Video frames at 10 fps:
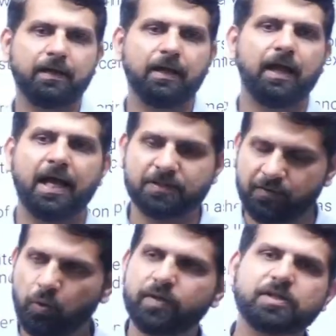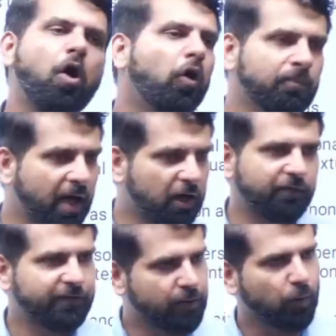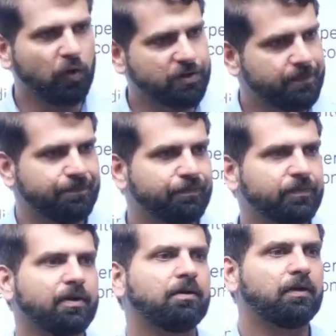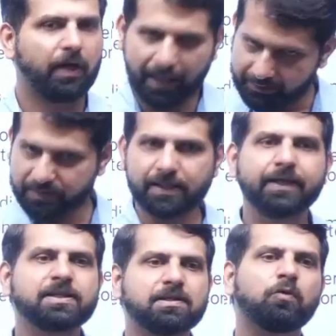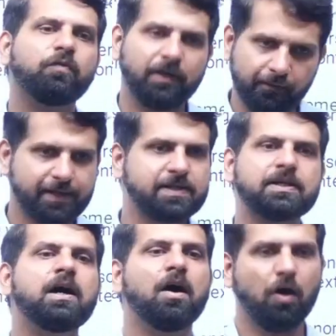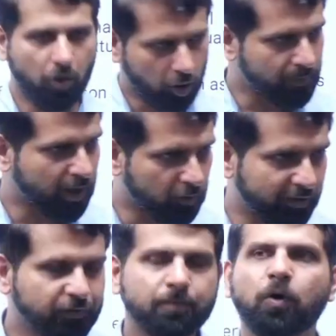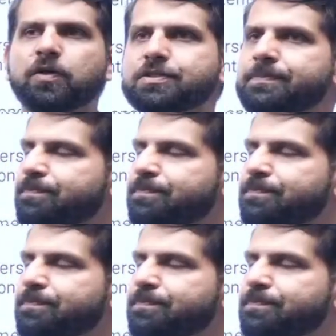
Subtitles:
as we know, is the hallmark of anthropology. Write this sentence down: fieldwork is the hallmark of anthropology,